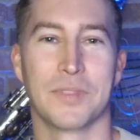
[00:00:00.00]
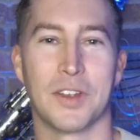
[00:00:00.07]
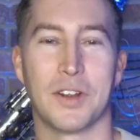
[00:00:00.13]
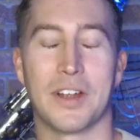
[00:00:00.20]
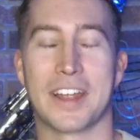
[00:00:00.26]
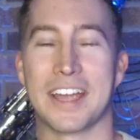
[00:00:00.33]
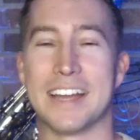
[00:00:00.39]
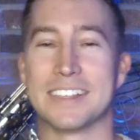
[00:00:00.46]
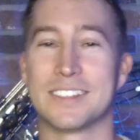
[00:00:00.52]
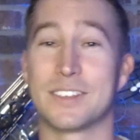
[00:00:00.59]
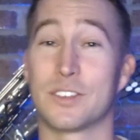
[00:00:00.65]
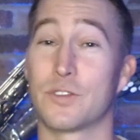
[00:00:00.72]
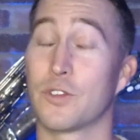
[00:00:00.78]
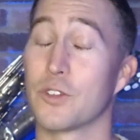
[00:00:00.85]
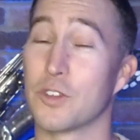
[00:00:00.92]
Alright guys, this
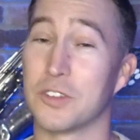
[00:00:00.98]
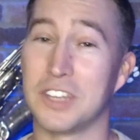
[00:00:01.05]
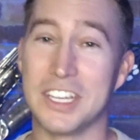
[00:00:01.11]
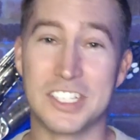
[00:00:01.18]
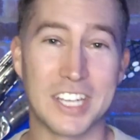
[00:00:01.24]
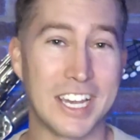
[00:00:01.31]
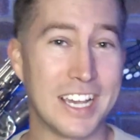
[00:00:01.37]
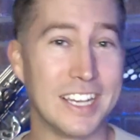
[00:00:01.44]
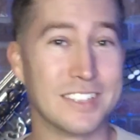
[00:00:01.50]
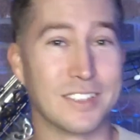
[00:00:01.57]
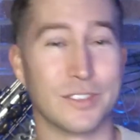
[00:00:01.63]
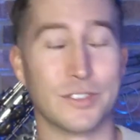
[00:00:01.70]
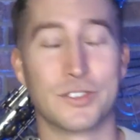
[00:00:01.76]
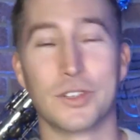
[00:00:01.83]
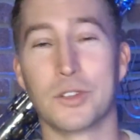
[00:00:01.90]
is for the DJs
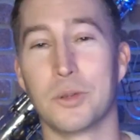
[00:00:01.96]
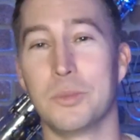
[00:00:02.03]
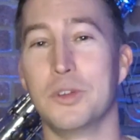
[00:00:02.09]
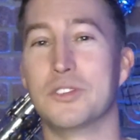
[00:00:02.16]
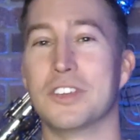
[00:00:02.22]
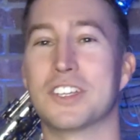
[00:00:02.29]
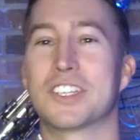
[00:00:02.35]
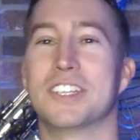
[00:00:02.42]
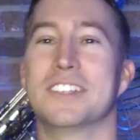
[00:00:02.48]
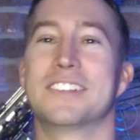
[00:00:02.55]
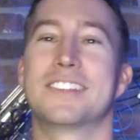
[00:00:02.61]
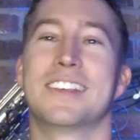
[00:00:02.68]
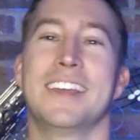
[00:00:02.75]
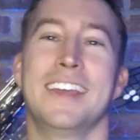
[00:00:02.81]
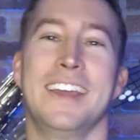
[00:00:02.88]
and solo
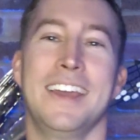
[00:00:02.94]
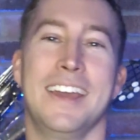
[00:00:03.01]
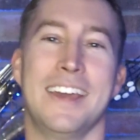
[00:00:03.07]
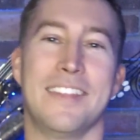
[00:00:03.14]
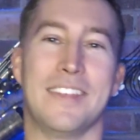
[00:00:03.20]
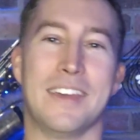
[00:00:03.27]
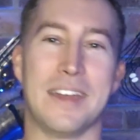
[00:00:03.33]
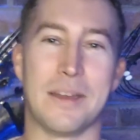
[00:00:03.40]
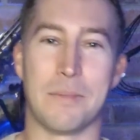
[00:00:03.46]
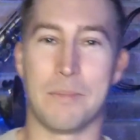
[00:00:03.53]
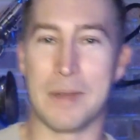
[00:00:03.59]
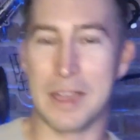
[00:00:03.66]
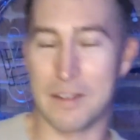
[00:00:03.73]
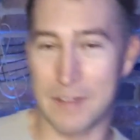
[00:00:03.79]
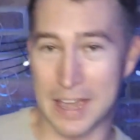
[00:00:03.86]
musicians that
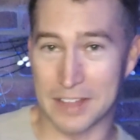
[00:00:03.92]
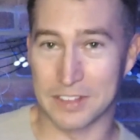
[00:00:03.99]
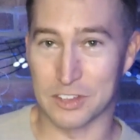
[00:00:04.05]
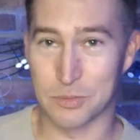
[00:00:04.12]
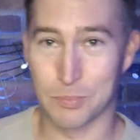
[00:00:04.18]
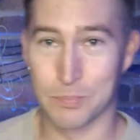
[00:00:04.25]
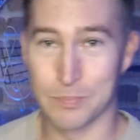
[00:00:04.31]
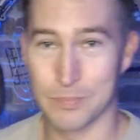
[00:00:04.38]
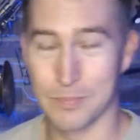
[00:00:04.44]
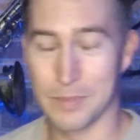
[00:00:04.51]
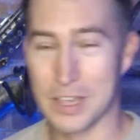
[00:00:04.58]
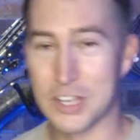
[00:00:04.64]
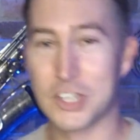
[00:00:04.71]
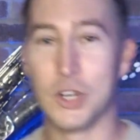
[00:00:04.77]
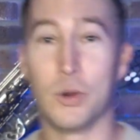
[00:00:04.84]
may have had this
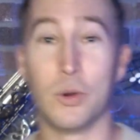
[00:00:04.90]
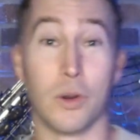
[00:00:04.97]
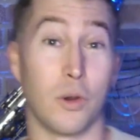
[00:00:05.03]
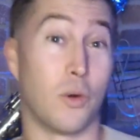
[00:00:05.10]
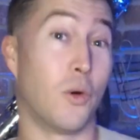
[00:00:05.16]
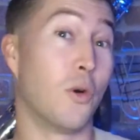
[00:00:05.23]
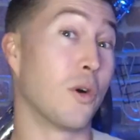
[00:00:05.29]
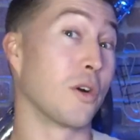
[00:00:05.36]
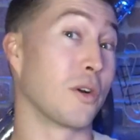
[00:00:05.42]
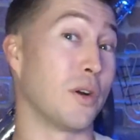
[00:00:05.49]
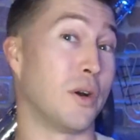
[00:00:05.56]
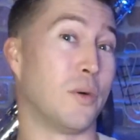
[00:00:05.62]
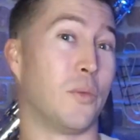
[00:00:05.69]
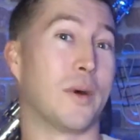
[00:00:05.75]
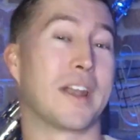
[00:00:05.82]
issue
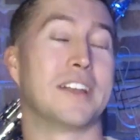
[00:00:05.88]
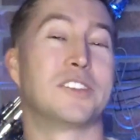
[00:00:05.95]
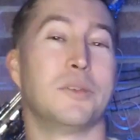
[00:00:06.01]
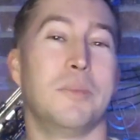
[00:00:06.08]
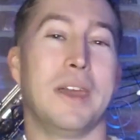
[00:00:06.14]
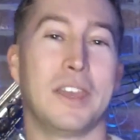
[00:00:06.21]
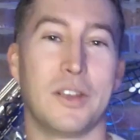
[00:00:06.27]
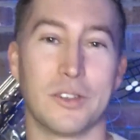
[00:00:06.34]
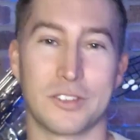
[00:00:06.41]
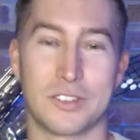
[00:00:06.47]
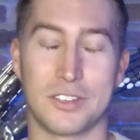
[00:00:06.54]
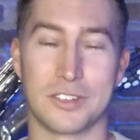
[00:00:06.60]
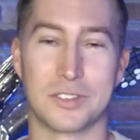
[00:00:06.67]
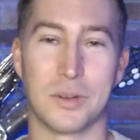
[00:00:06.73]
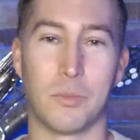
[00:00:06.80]
or wanted to make your
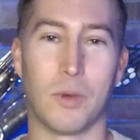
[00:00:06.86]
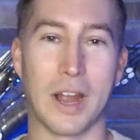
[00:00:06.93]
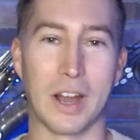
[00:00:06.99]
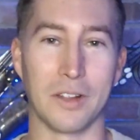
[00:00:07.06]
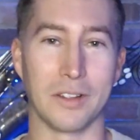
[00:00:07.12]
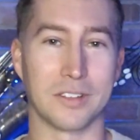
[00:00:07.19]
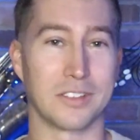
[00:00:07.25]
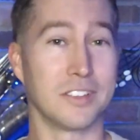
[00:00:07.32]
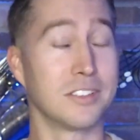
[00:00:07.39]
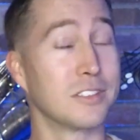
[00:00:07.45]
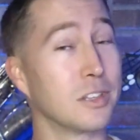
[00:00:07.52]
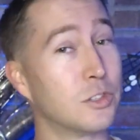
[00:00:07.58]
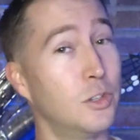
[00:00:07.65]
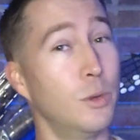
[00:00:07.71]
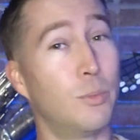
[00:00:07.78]
system wireless. This
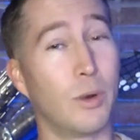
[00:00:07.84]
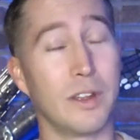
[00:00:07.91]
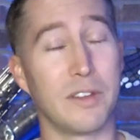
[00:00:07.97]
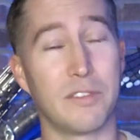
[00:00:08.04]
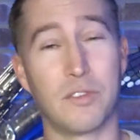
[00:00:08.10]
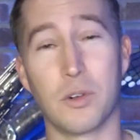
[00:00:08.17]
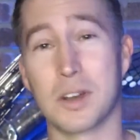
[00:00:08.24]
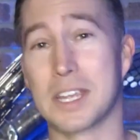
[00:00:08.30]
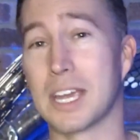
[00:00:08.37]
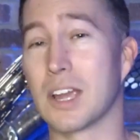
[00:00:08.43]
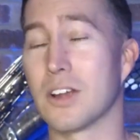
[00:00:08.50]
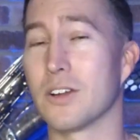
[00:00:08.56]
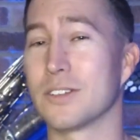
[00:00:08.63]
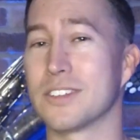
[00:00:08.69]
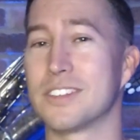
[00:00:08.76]
is a 2.4
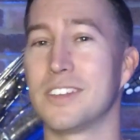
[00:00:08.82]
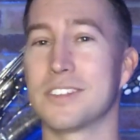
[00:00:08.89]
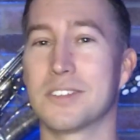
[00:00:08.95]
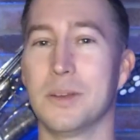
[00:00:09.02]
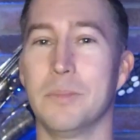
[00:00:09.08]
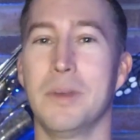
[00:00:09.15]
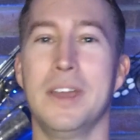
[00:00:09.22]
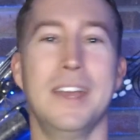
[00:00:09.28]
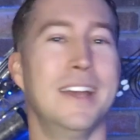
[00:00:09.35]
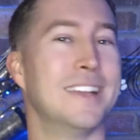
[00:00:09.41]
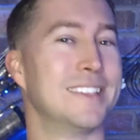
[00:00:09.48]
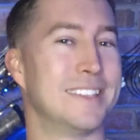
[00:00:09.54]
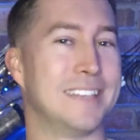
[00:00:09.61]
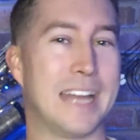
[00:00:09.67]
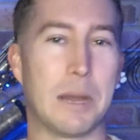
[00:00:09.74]
gigahertz system.
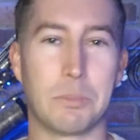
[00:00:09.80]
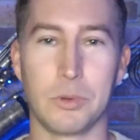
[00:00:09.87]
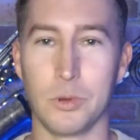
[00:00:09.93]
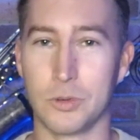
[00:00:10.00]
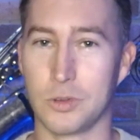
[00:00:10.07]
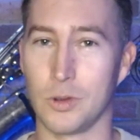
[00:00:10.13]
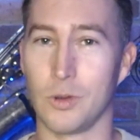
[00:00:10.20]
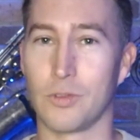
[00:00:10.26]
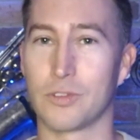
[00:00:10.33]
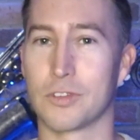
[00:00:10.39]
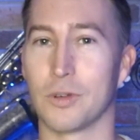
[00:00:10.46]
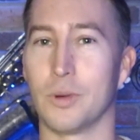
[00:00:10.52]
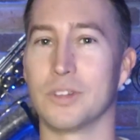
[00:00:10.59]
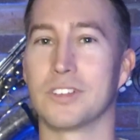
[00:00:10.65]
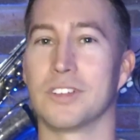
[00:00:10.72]
It's not Bluetooth,
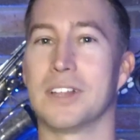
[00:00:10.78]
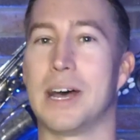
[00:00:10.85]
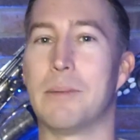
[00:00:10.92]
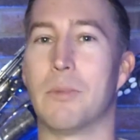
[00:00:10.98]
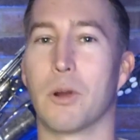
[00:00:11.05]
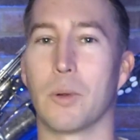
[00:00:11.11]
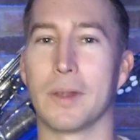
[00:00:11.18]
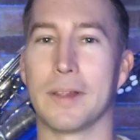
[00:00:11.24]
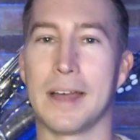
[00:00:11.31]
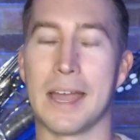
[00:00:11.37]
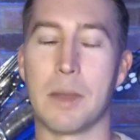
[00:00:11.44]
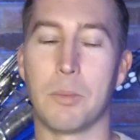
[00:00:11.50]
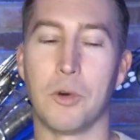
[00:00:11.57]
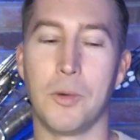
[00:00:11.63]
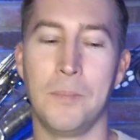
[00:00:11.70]
so it's a lot more
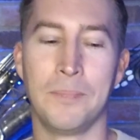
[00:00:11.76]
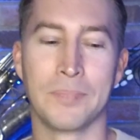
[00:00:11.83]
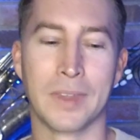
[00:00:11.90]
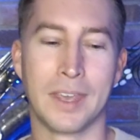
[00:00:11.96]
reliable.